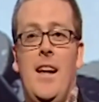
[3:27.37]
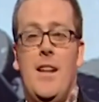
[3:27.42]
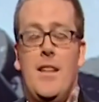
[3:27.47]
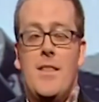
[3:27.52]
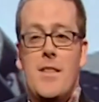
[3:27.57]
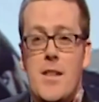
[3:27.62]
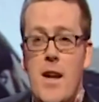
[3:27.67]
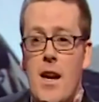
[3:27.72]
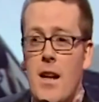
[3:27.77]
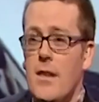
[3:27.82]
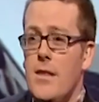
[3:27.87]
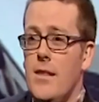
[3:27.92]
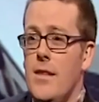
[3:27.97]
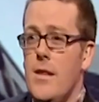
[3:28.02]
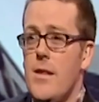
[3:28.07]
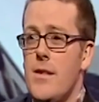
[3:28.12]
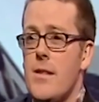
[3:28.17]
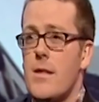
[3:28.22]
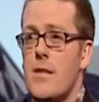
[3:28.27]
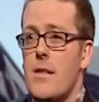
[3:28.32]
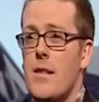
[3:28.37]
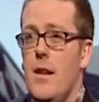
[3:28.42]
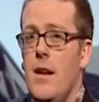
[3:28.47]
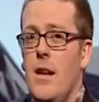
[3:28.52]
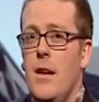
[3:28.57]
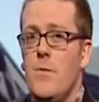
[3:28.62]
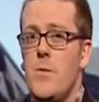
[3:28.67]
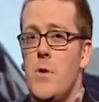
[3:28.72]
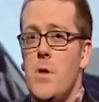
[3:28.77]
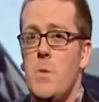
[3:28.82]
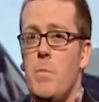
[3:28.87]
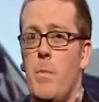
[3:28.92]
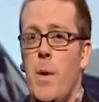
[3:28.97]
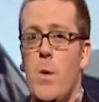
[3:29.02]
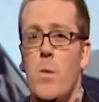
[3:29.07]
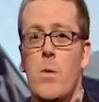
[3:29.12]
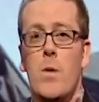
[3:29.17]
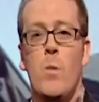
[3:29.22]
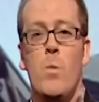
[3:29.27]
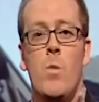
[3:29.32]
Scientists have just
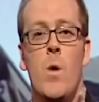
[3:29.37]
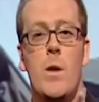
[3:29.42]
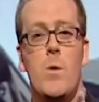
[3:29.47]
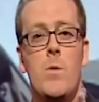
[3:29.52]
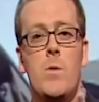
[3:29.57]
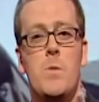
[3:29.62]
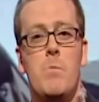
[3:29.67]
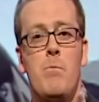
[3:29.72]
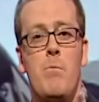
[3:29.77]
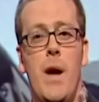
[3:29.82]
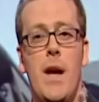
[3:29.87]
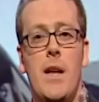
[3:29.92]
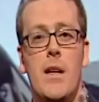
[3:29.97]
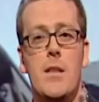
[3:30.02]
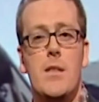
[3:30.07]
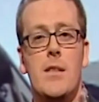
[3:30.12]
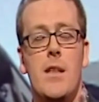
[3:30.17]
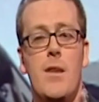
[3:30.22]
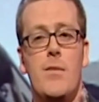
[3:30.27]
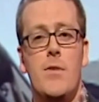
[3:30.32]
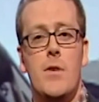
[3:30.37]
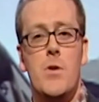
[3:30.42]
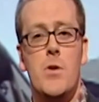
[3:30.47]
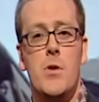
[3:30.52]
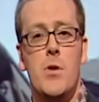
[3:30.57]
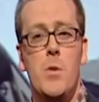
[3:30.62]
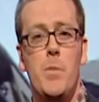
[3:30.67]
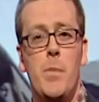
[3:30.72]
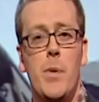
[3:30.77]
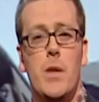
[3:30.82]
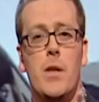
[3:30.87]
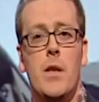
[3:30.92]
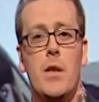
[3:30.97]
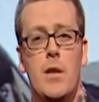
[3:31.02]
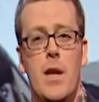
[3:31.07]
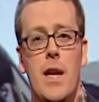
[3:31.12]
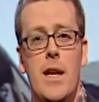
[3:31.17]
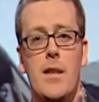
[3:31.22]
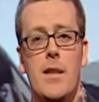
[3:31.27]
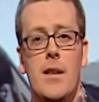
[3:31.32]
built the world's biggest ever super
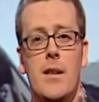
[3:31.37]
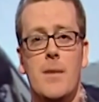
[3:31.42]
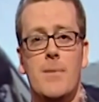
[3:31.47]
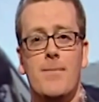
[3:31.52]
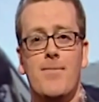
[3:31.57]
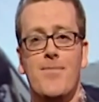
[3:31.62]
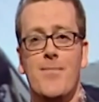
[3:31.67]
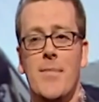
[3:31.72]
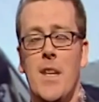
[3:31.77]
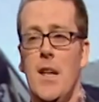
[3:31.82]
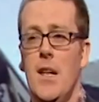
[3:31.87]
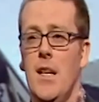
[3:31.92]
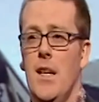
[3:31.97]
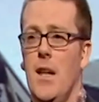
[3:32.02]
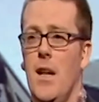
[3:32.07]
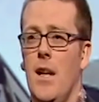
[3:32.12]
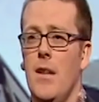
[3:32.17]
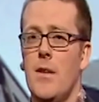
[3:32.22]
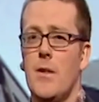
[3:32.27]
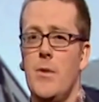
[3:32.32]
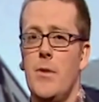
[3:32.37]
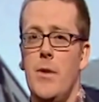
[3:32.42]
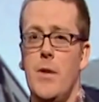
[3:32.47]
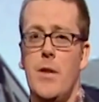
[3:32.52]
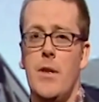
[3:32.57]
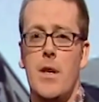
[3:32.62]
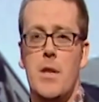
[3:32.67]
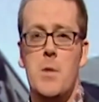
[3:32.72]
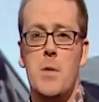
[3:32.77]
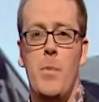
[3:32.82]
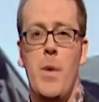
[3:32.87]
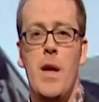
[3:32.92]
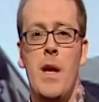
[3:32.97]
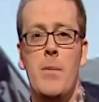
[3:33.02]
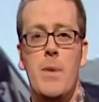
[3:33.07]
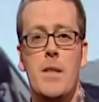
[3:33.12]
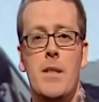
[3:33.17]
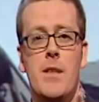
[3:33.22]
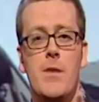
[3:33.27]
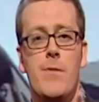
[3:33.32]
collider. And they're doing an
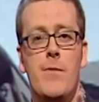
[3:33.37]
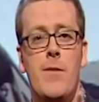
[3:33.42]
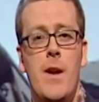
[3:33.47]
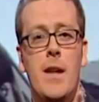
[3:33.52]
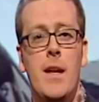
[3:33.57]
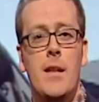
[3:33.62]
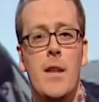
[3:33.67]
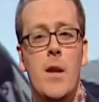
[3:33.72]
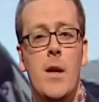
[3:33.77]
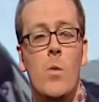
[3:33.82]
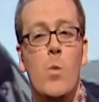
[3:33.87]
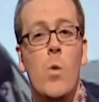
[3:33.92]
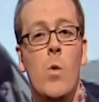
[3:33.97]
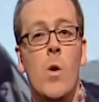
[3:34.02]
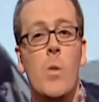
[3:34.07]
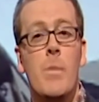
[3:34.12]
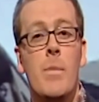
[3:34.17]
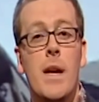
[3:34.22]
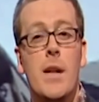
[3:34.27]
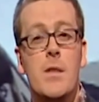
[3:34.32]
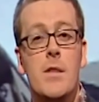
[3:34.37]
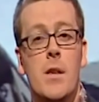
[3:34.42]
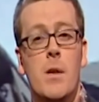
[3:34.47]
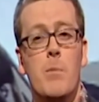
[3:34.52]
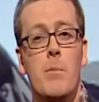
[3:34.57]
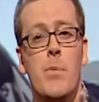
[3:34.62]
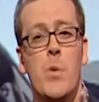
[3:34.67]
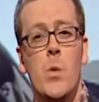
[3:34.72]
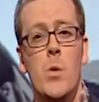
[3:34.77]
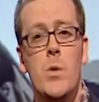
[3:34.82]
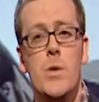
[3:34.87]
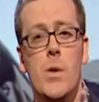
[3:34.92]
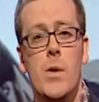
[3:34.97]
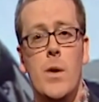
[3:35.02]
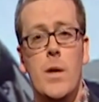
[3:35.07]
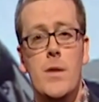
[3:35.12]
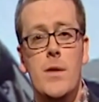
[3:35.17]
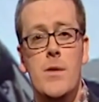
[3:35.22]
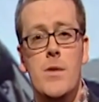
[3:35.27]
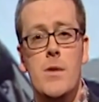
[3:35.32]
experiment to find out what makes up
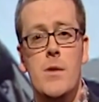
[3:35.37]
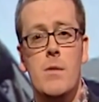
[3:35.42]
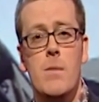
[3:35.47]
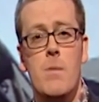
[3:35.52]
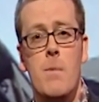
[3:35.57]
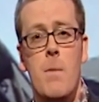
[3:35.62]
protons.